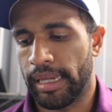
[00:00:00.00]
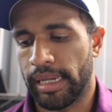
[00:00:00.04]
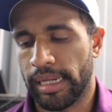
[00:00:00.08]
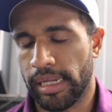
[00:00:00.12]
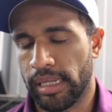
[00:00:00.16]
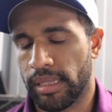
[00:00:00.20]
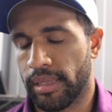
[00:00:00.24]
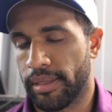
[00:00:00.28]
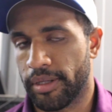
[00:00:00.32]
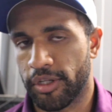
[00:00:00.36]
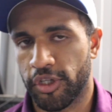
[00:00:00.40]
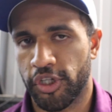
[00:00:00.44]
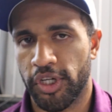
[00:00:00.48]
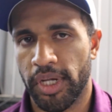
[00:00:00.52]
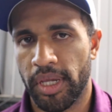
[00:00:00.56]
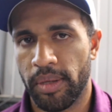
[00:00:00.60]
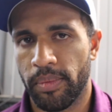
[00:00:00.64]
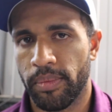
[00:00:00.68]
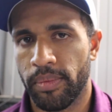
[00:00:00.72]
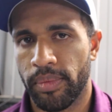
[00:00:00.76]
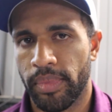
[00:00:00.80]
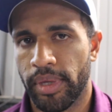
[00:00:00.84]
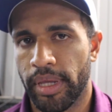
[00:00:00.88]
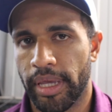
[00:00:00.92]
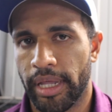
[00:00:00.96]
in the
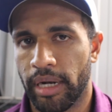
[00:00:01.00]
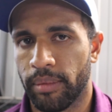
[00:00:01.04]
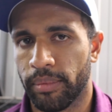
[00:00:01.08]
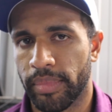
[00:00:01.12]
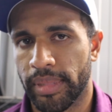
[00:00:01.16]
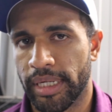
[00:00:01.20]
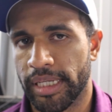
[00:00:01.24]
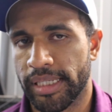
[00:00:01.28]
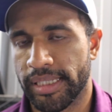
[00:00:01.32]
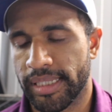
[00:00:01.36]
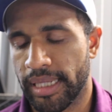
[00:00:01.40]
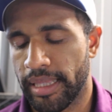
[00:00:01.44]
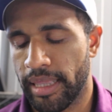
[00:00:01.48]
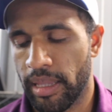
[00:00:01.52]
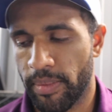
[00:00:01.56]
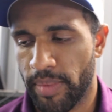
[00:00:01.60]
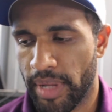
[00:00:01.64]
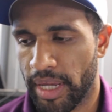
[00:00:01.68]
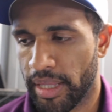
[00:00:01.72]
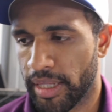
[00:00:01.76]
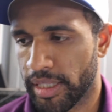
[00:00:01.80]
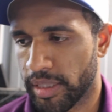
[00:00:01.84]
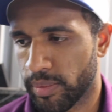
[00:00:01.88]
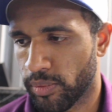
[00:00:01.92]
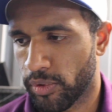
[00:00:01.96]
gym and I'm going to send them
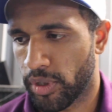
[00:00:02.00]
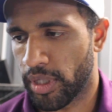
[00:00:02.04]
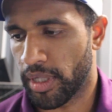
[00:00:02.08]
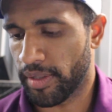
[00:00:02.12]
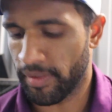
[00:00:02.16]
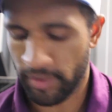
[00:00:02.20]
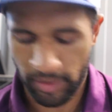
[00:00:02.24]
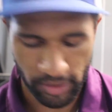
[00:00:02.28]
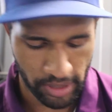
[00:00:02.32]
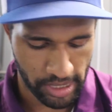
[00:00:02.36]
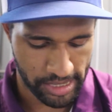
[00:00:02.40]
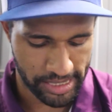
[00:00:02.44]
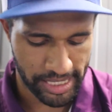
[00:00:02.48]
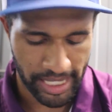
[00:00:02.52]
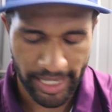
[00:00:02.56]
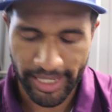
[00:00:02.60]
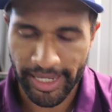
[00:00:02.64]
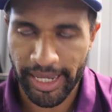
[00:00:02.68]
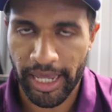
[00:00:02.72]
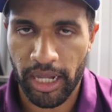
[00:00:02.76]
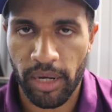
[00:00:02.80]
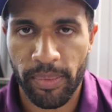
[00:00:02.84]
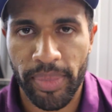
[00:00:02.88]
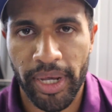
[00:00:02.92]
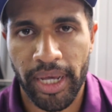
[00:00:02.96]
out this morning. Got to
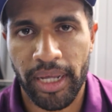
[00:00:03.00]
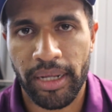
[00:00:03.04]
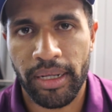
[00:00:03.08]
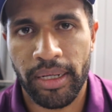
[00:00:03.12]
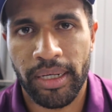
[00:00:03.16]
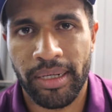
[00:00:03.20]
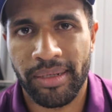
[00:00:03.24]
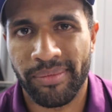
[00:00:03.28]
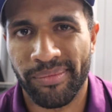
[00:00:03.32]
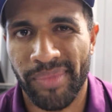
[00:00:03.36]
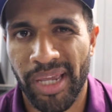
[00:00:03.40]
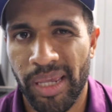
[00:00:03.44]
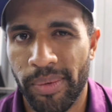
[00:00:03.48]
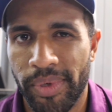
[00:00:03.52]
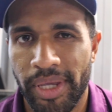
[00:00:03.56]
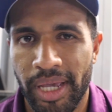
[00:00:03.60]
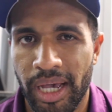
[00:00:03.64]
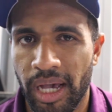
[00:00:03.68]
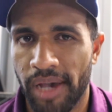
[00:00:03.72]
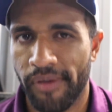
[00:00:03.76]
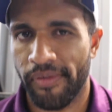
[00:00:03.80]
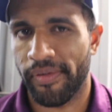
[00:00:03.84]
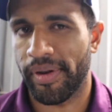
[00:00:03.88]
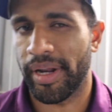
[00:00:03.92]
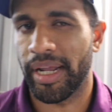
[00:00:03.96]
dedicate about maybe
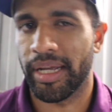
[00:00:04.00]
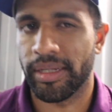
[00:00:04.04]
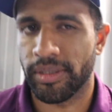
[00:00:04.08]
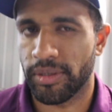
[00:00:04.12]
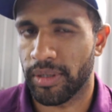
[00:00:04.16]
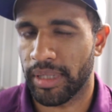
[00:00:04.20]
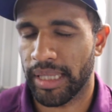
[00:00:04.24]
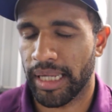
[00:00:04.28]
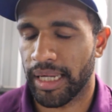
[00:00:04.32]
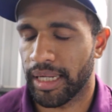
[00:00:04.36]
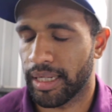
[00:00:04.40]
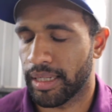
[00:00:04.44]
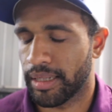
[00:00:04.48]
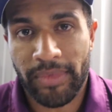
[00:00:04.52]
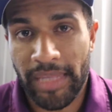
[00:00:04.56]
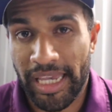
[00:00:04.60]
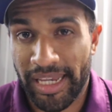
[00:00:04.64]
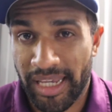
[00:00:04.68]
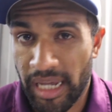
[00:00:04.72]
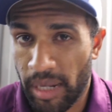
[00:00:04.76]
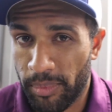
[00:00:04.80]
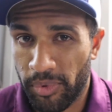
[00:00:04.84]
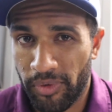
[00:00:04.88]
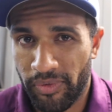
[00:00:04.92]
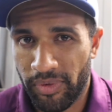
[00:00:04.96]
half an hour to that. A
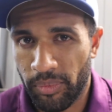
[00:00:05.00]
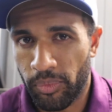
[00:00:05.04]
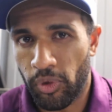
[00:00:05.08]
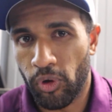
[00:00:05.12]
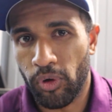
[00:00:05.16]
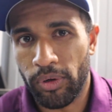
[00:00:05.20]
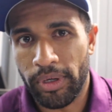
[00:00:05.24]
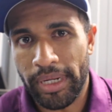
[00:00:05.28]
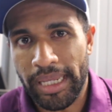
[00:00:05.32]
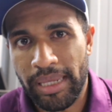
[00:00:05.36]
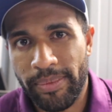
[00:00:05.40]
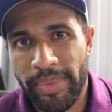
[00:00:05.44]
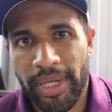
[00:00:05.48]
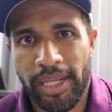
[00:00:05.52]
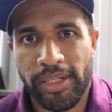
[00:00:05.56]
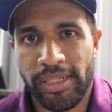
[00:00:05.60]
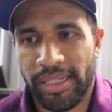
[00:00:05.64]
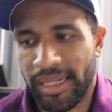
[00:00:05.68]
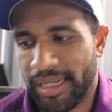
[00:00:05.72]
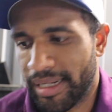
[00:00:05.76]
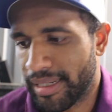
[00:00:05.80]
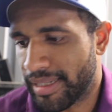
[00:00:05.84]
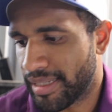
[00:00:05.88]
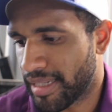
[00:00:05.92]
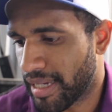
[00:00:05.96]
couple of important emails I
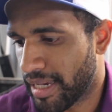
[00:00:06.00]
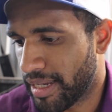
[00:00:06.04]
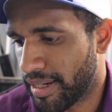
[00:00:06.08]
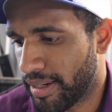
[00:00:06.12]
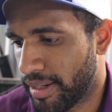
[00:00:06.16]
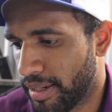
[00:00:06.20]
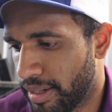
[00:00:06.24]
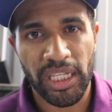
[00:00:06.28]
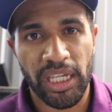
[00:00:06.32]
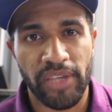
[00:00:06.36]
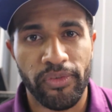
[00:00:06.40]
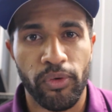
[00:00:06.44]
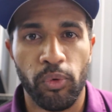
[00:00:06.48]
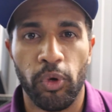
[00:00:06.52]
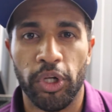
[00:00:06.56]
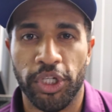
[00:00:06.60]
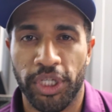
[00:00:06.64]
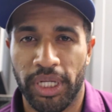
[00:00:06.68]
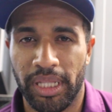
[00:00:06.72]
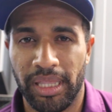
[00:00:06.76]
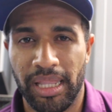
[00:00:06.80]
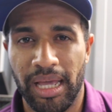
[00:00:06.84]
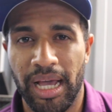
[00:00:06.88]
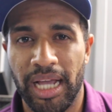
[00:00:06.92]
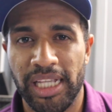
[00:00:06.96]
need to send. If you
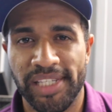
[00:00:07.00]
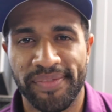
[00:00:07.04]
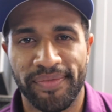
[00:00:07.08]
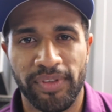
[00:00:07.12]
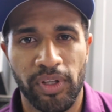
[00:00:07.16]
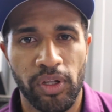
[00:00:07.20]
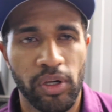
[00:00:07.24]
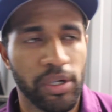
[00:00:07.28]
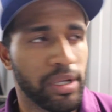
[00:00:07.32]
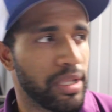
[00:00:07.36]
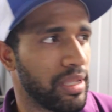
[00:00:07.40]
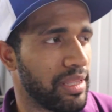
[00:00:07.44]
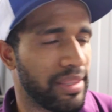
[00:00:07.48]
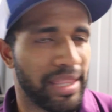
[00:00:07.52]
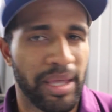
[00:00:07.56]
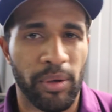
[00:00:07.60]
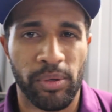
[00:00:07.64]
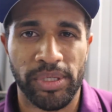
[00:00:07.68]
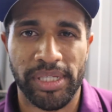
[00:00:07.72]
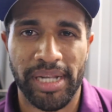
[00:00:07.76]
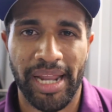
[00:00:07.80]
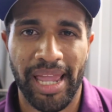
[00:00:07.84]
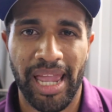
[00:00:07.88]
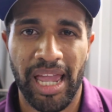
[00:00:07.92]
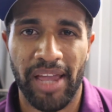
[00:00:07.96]
watched the last vlog, there
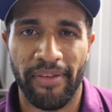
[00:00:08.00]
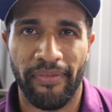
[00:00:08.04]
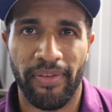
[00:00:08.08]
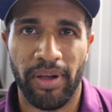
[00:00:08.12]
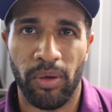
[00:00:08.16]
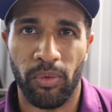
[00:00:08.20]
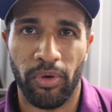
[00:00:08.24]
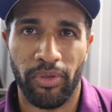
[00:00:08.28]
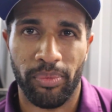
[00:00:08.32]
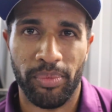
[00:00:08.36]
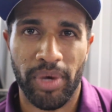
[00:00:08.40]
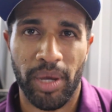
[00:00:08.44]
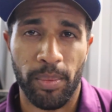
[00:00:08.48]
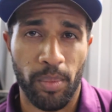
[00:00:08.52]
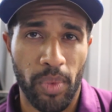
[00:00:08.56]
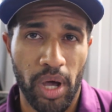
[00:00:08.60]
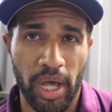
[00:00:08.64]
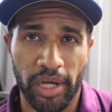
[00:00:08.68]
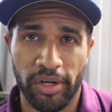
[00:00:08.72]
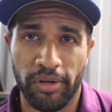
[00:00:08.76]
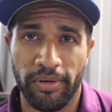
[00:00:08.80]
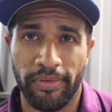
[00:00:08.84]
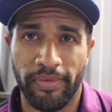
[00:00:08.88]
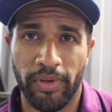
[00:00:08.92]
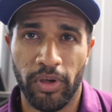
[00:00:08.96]
was an F up with my
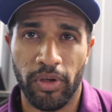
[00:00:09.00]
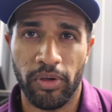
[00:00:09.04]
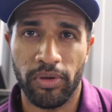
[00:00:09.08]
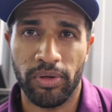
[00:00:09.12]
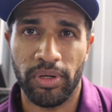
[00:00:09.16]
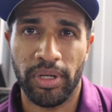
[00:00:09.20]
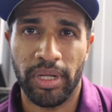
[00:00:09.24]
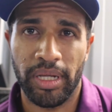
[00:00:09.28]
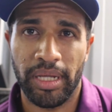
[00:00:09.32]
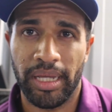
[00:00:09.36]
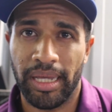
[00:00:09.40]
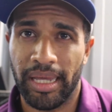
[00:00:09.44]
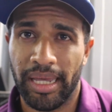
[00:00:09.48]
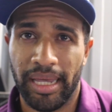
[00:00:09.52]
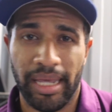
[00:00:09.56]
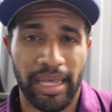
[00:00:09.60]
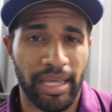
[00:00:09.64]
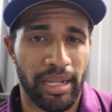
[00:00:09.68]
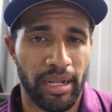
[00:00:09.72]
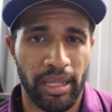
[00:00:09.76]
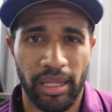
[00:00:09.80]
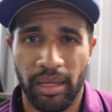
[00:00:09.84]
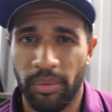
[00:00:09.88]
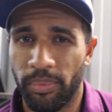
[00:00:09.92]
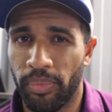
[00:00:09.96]
microphone
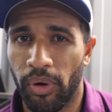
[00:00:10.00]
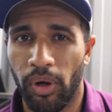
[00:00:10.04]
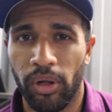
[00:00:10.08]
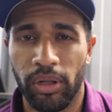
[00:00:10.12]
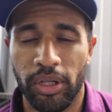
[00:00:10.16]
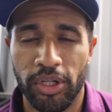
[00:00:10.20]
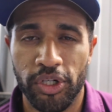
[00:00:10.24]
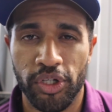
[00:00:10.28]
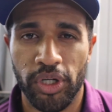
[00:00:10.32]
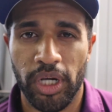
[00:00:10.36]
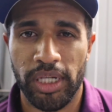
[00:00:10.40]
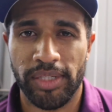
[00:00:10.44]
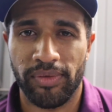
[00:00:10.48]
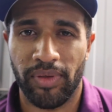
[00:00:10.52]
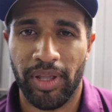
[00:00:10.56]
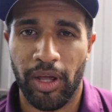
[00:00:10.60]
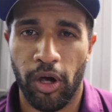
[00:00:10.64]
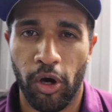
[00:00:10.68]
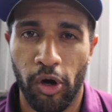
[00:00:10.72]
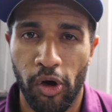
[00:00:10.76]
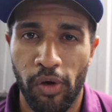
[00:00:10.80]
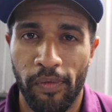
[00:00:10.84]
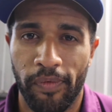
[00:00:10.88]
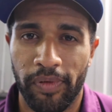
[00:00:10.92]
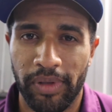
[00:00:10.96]
and I apologize for that.
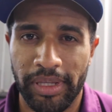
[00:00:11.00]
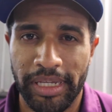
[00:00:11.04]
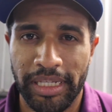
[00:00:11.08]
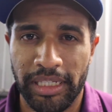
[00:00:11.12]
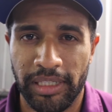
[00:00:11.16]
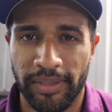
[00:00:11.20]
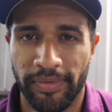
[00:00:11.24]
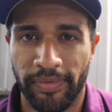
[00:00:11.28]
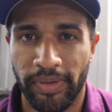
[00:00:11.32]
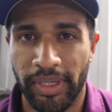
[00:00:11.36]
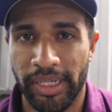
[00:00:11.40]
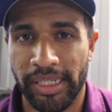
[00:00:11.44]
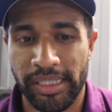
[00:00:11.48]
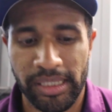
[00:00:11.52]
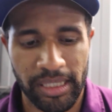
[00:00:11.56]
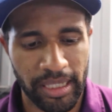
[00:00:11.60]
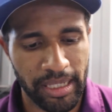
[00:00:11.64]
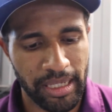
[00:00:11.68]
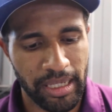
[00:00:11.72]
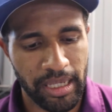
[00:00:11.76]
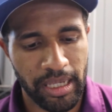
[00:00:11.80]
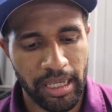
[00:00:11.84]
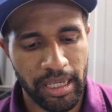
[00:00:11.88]
Hopefully it's fixed.